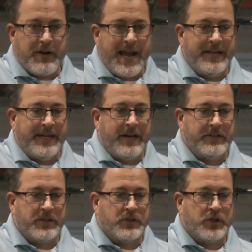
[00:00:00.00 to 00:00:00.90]
handout
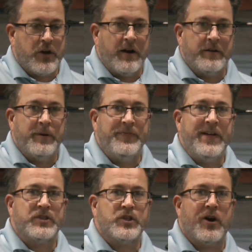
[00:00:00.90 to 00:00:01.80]
is a chart. Put
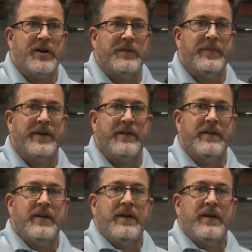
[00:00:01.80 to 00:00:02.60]
that chart up there.